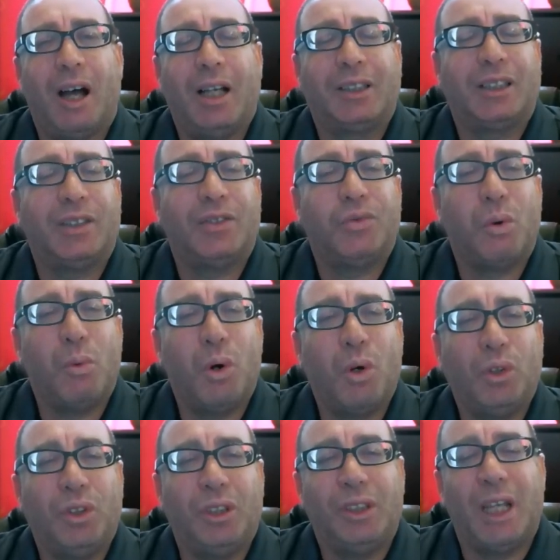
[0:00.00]
asking for
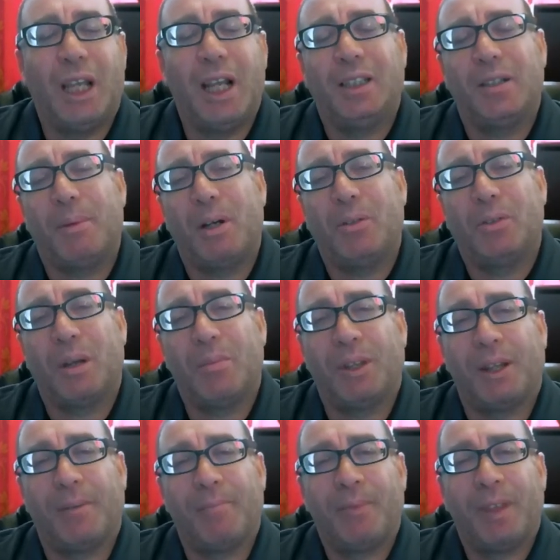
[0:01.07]
more details about
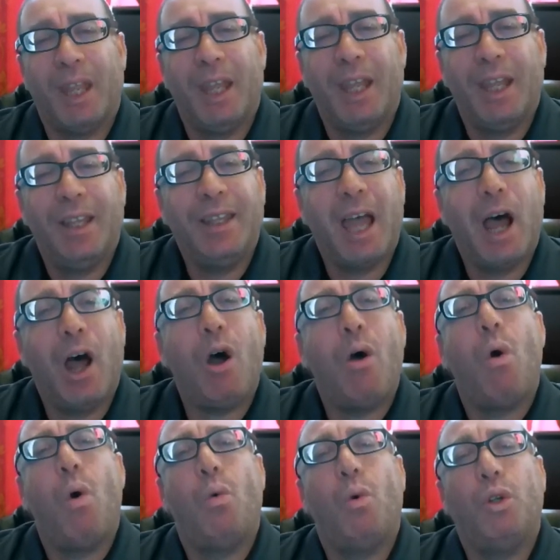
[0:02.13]
something.
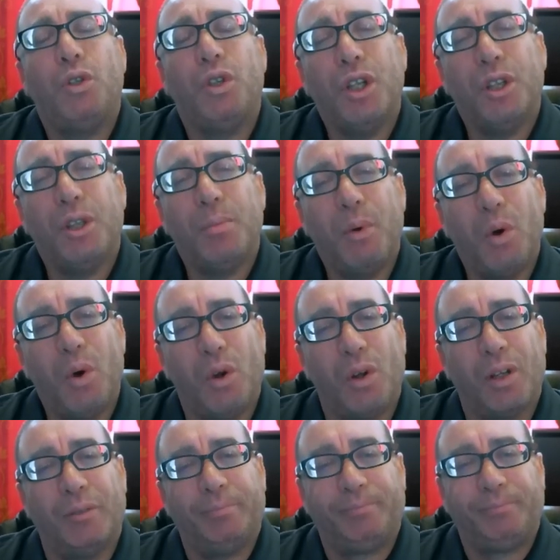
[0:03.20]
Now, when you read the
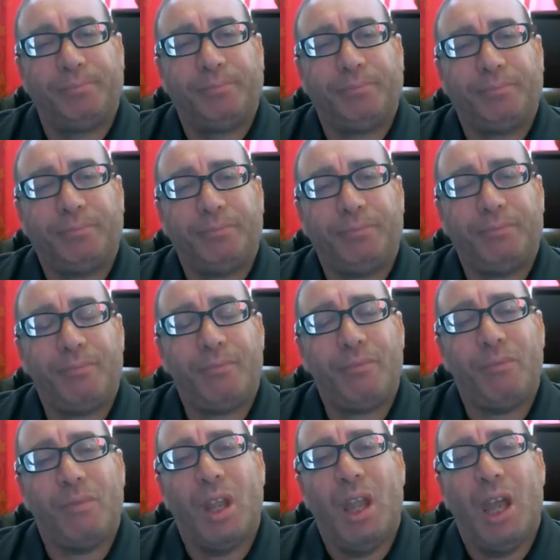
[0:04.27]
book
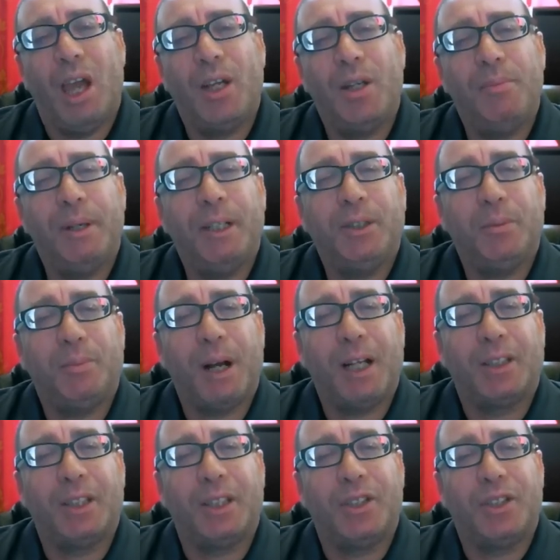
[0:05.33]
and you begin to
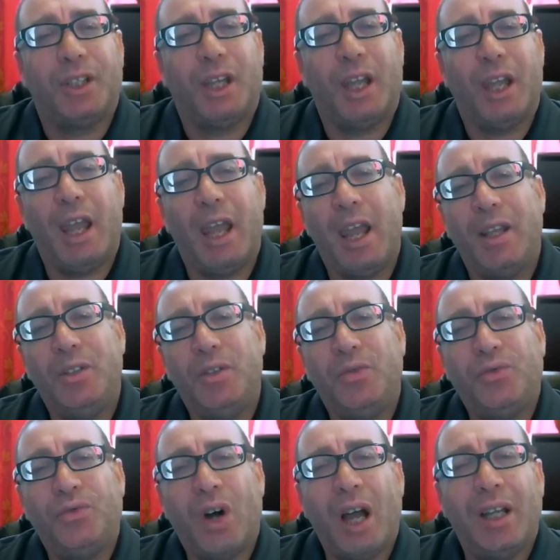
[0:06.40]
practice and you
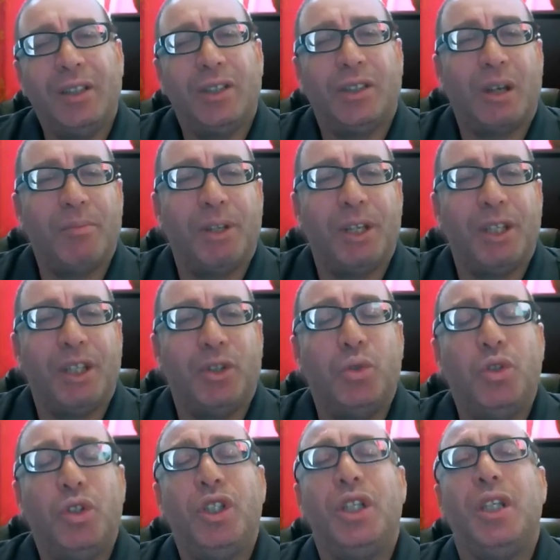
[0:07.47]
find something that
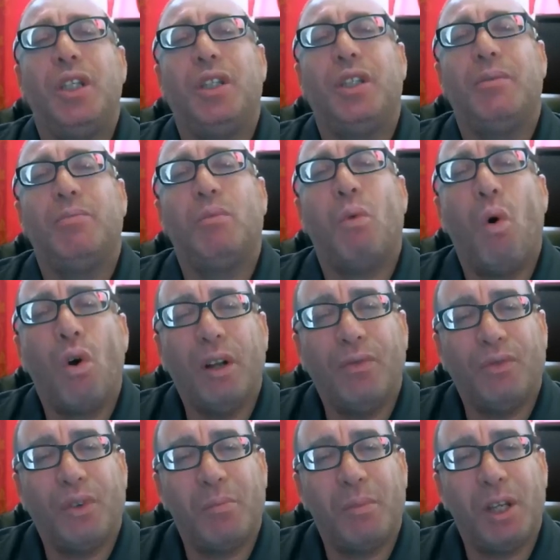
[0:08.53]
you need more
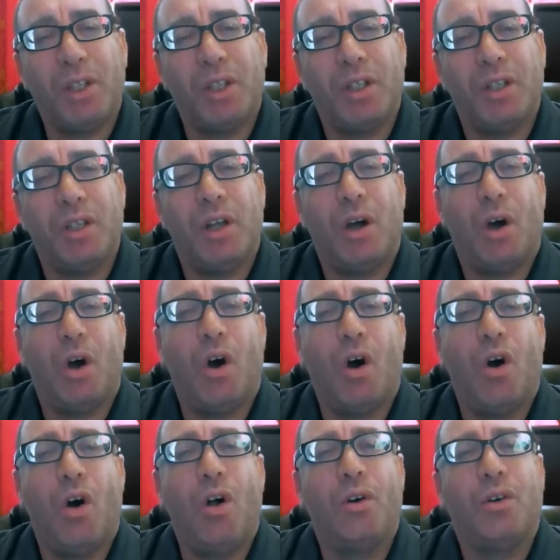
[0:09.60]
information
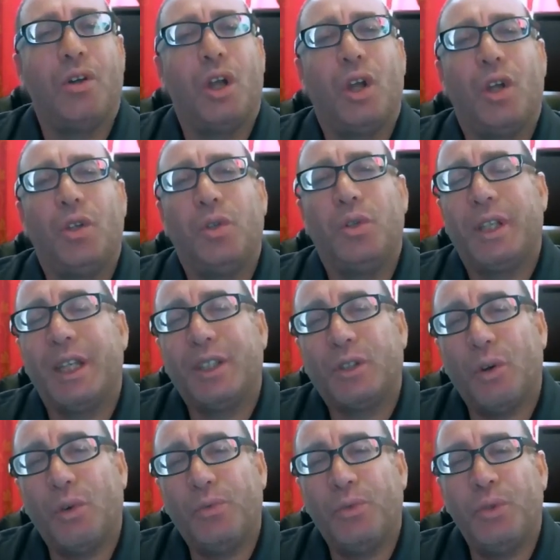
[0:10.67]
or you get
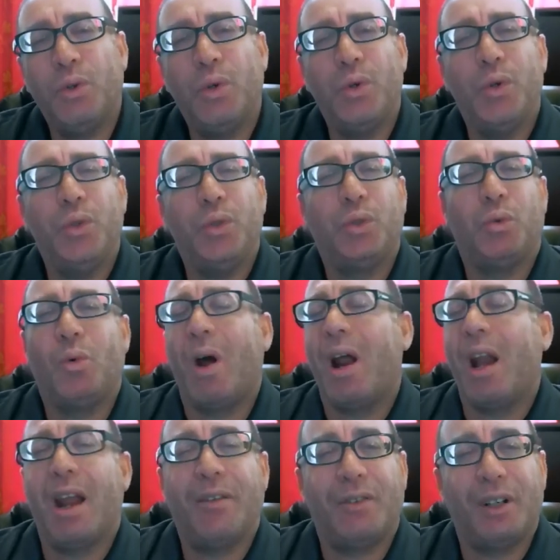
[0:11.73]
confused,
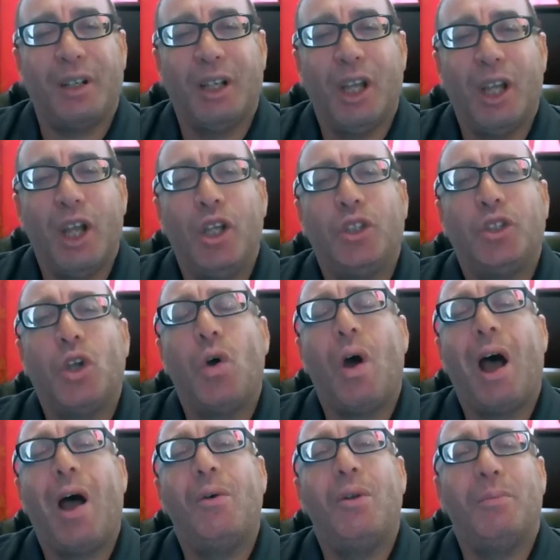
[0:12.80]
whatever, so
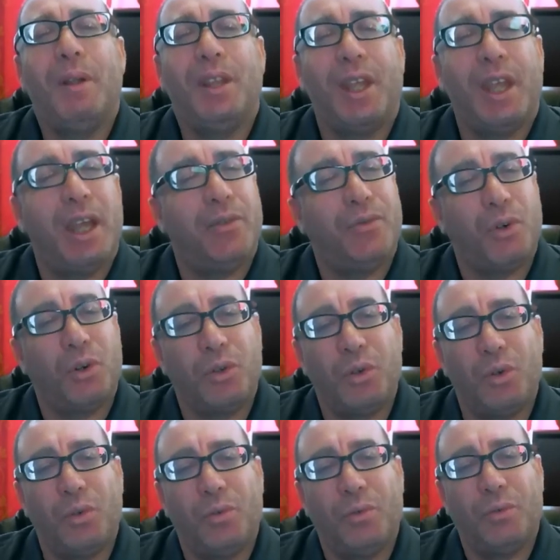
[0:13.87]
I will be there for
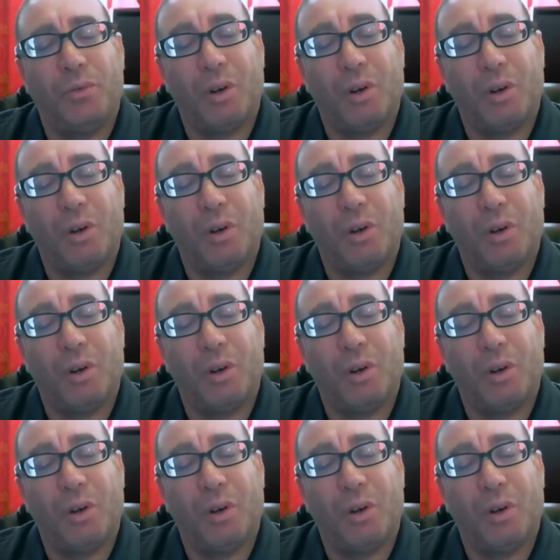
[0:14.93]
you.